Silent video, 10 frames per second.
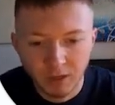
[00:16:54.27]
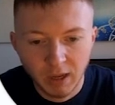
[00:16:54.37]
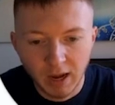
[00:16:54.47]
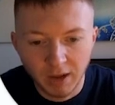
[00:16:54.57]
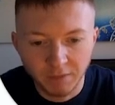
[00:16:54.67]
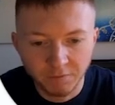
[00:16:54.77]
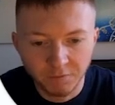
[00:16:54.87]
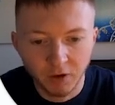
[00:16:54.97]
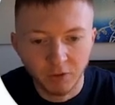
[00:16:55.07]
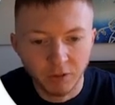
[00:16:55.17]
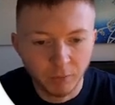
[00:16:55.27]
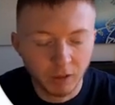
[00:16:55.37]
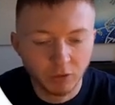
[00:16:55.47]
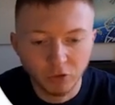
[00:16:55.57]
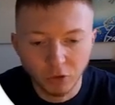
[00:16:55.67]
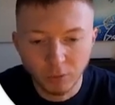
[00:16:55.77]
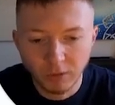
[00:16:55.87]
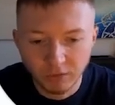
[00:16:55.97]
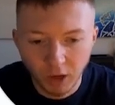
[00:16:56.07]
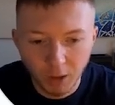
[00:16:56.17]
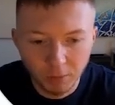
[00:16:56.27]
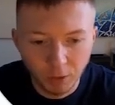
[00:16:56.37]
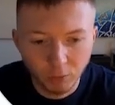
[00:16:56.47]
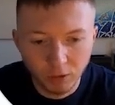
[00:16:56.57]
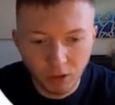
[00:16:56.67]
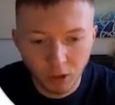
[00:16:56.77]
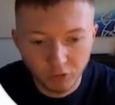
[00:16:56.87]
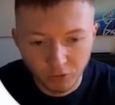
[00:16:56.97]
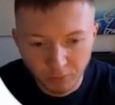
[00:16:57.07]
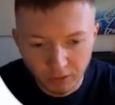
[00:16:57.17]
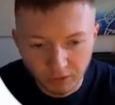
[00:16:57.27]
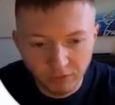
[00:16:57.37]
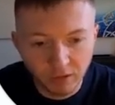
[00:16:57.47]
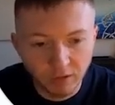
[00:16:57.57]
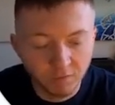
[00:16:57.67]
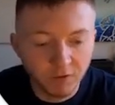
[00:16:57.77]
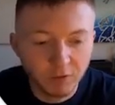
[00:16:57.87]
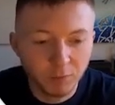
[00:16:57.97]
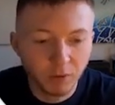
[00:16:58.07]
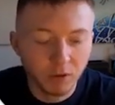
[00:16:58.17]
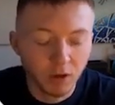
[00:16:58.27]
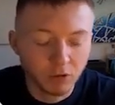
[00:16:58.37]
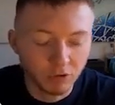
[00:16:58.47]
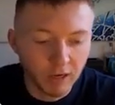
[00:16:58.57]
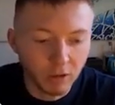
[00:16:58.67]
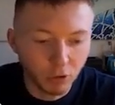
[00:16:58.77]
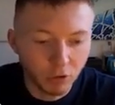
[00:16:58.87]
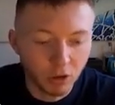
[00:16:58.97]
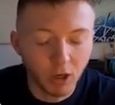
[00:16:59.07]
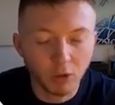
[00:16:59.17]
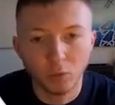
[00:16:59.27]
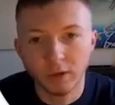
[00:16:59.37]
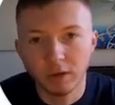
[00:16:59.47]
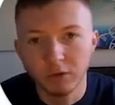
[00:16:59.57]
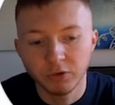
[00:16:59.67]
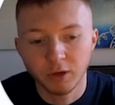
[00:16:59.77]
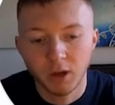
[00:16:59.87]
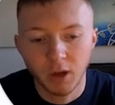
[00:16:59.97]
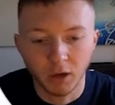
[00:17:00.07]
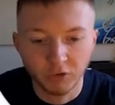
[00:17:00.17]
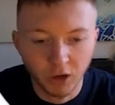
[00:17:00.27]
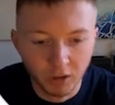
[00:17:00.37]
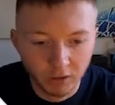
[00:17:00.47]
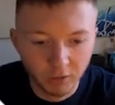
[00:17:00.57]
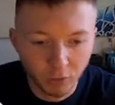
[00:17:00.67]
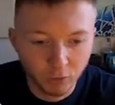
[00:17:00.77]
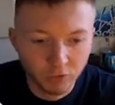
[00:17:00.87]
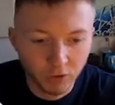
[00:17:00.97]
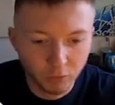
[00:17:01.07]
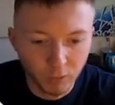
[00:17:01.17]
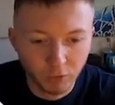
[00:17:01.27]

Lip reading: And the third thing we're going to do is upload a customer list into Facebook and create a lookalike audience and target those as well.